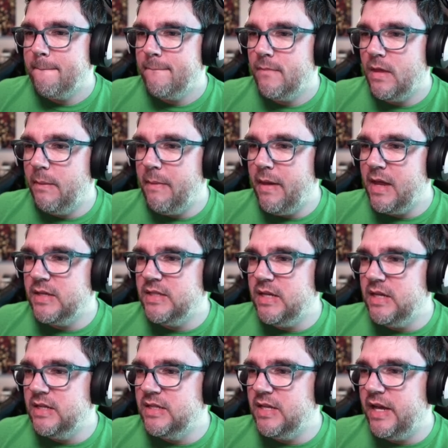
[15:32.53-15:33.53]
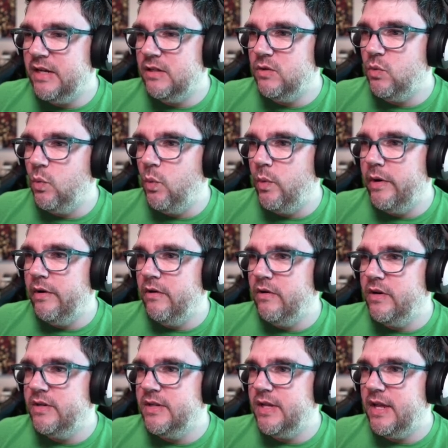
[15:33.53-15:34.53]
A magazine entitled
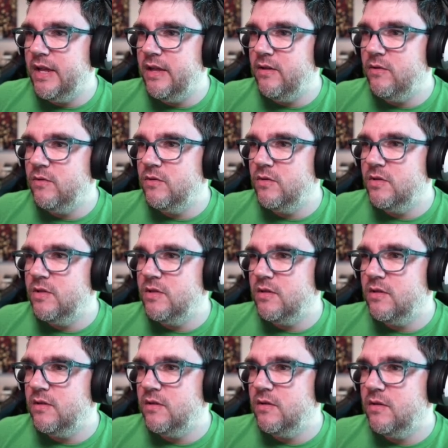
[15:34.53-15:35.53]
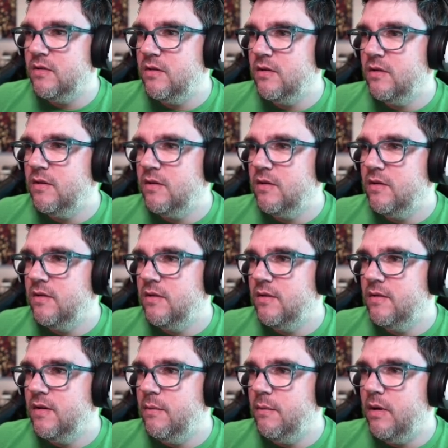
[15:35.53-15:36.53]
Weird Tales.
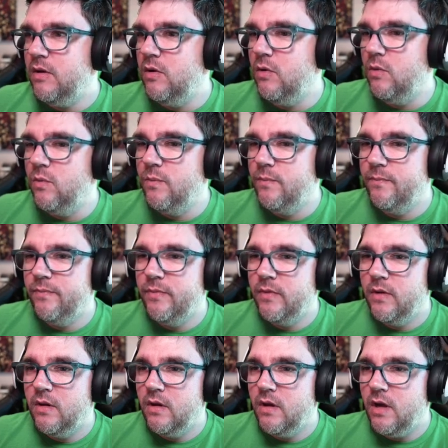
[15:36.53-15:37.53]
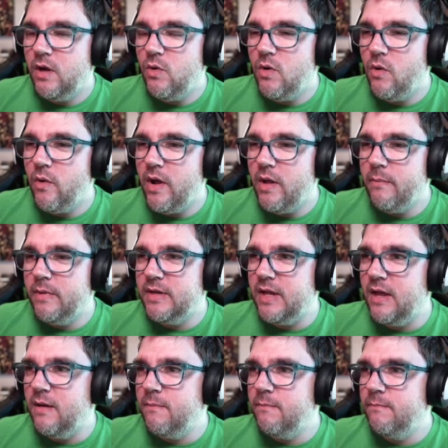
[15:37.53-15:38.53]
By you. Are you alright,
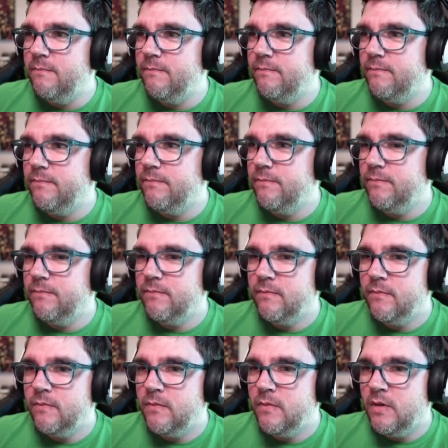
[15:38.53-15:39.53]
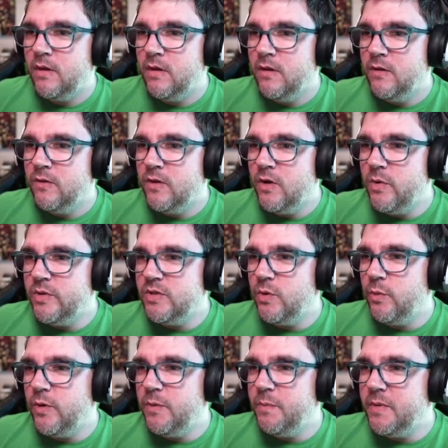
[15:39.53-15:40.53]
madame? There was a
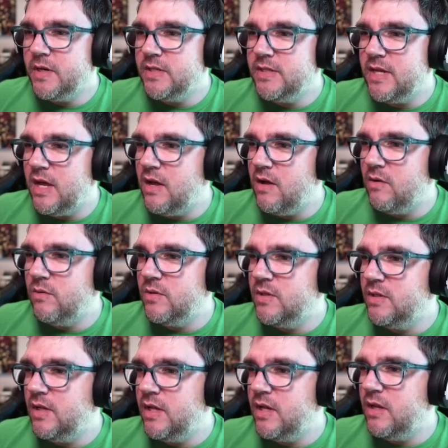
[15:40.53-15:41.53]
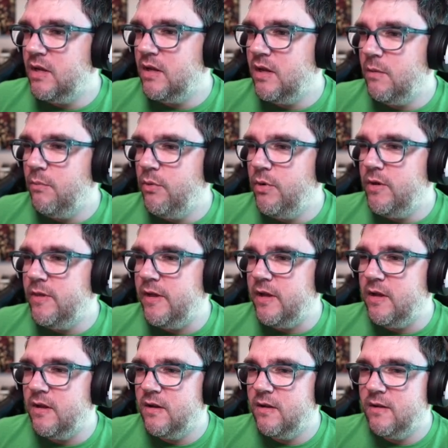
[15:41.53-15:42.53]
rhythmic sound, like a
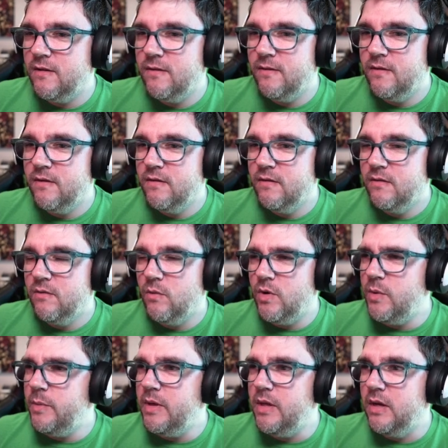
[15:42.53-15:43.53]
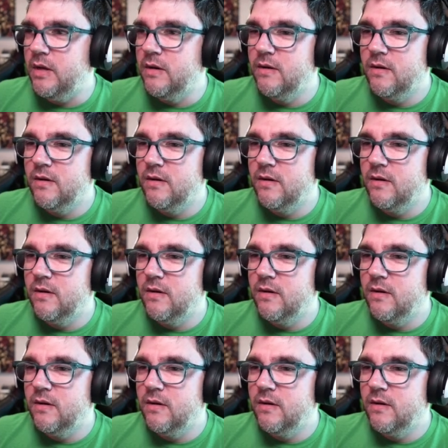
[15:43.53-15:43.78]
breathing. What do you mean?